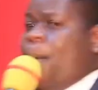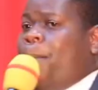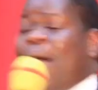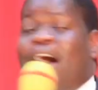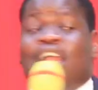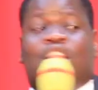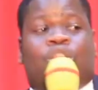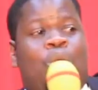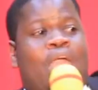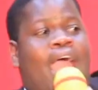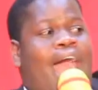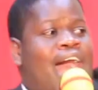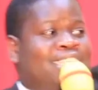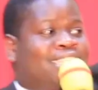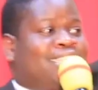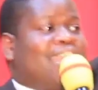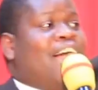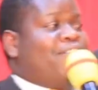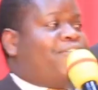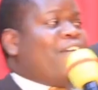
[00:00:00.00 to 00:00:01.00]
but we are
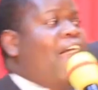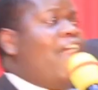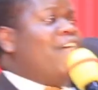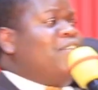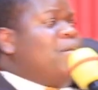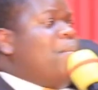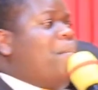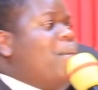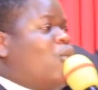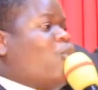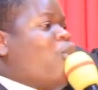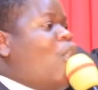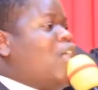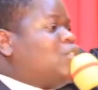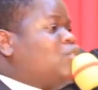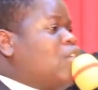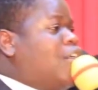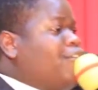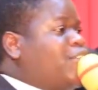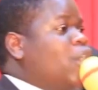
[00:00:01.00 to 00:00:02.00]
surviving
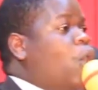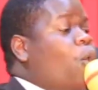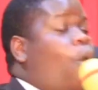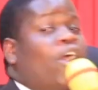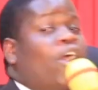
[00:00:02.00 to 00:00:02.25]
because of the